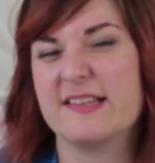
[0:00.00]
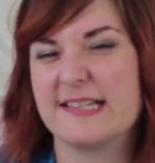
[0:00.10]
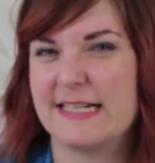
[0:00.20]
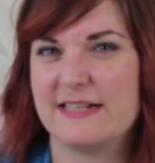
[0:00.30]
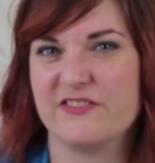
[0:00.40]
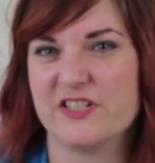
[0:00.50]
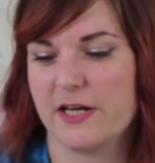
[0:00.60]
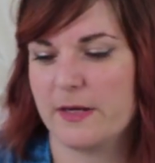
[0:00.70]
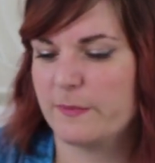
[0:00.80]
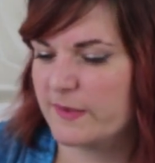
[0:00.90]
sleeve
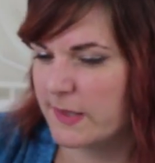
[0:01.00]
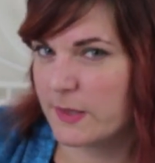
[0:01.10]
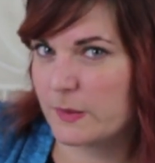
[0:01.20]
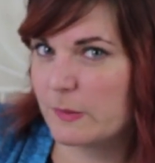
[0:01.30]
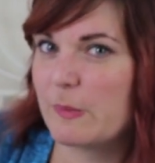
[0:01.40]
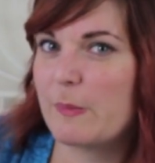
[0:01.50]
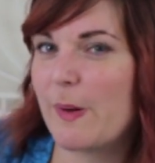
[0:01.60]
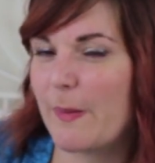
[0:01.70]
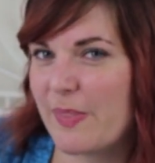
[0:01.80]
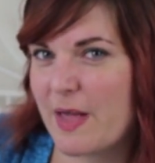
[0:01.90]
types. I'll
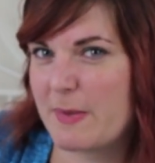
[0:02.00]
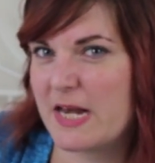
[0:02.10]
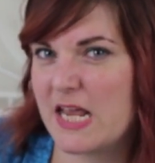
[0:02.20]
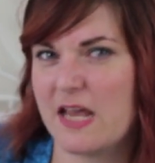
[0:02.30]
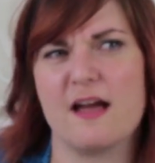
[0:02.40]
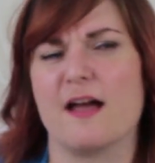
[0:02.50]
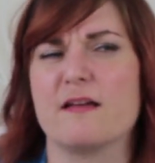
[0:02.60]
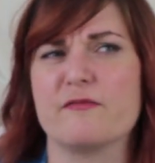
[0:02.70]
pop them in here.